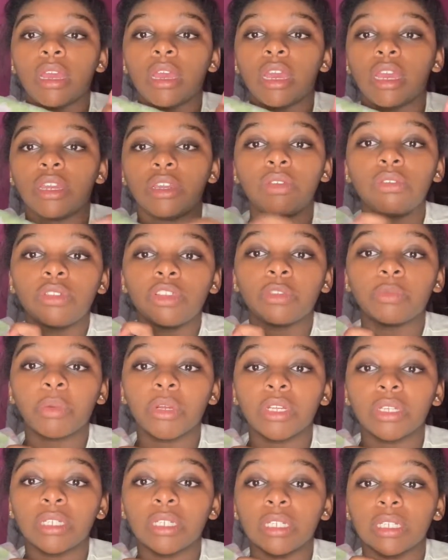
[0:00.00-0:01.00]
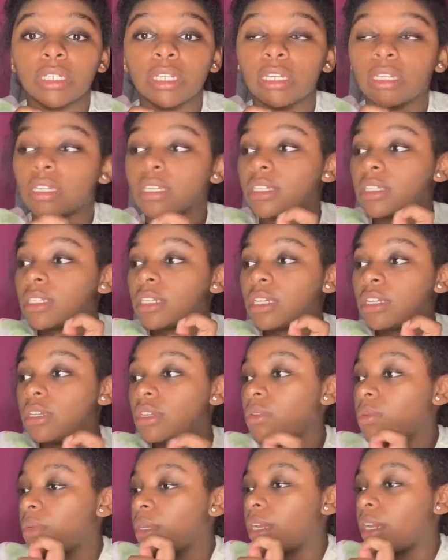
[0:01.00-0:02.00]
I knew this person is like this. I
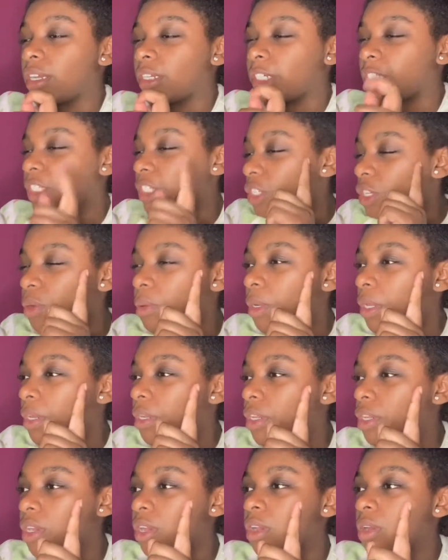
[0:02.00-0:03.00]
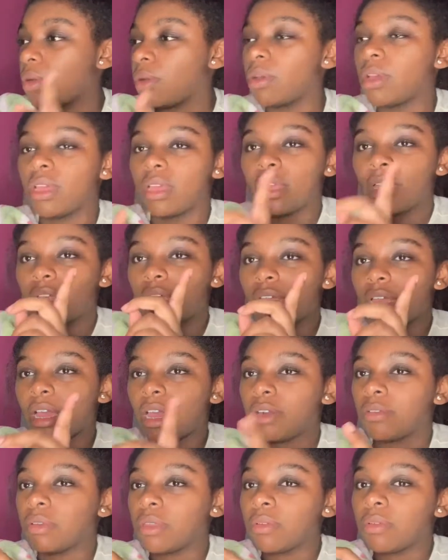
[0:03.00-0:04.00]
knew it. I just knew it, you know. I
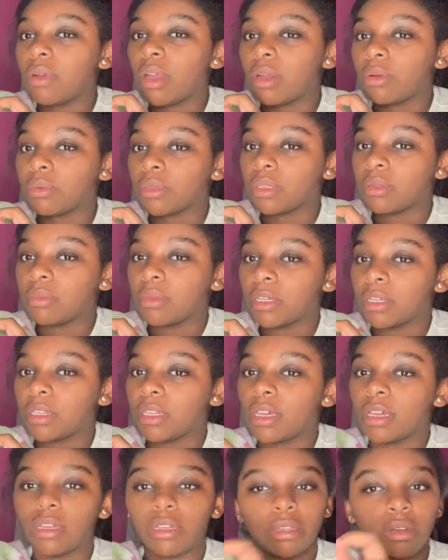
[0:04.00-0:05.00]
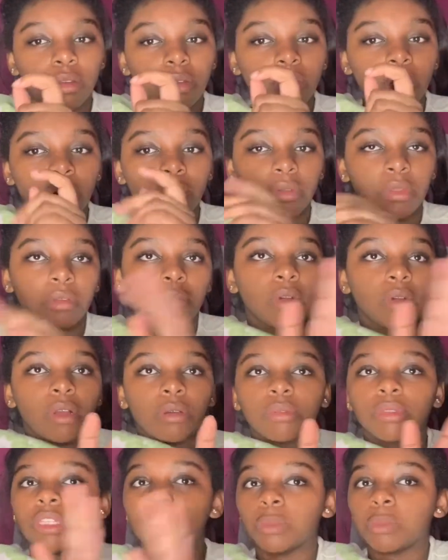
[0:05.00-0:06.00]
don't really rock with them like that, you know. I don't really rock
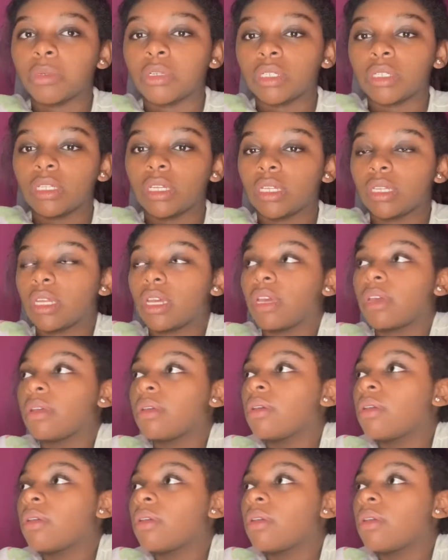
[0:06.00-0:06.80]
with this person like that.